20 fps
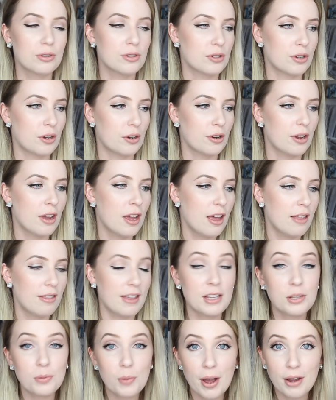So
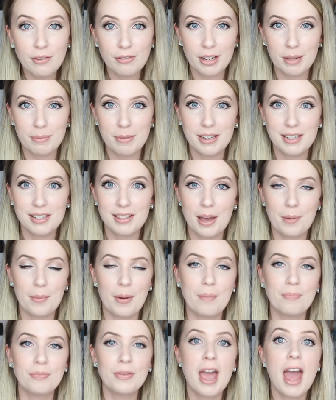that's why I recommended that
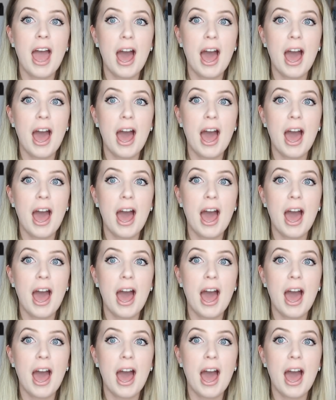one.